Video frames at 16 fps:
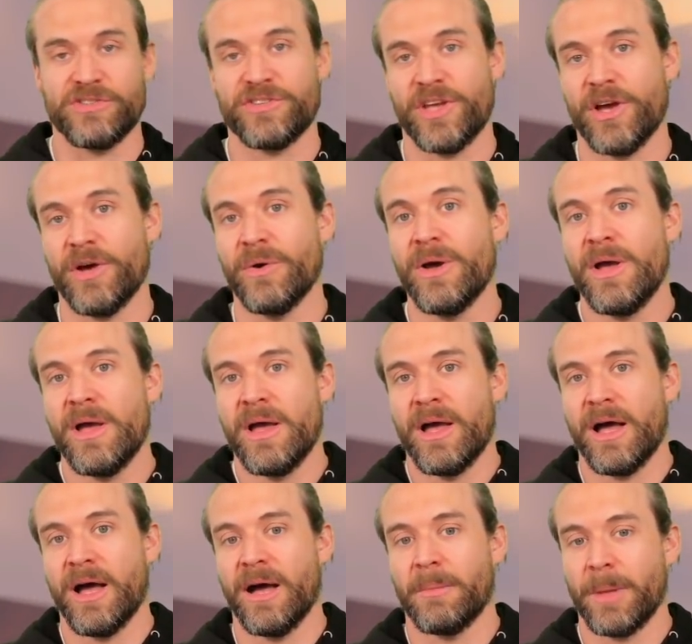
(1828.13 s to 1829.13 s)
So
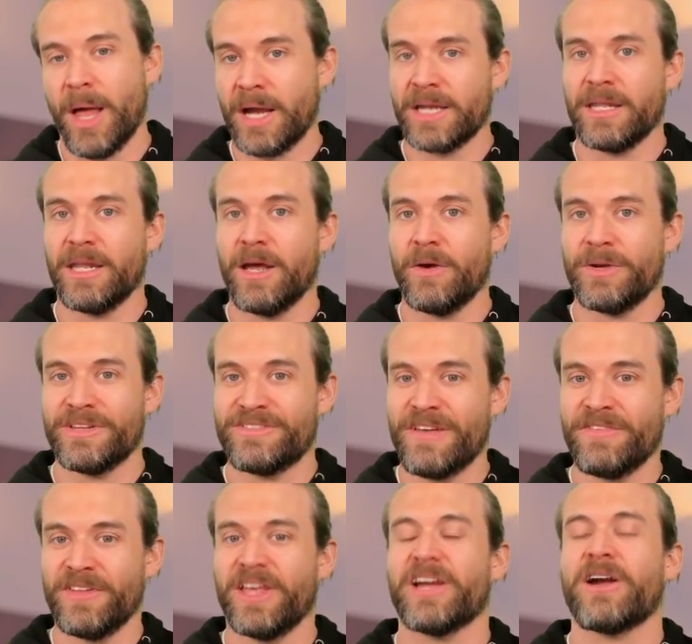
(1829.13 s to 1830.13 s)
lock and load is
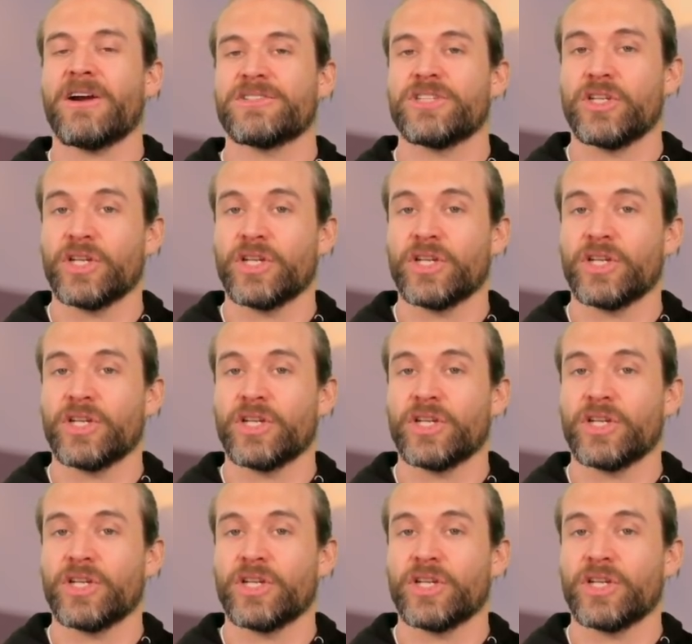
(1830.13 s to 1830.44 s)
definitely a card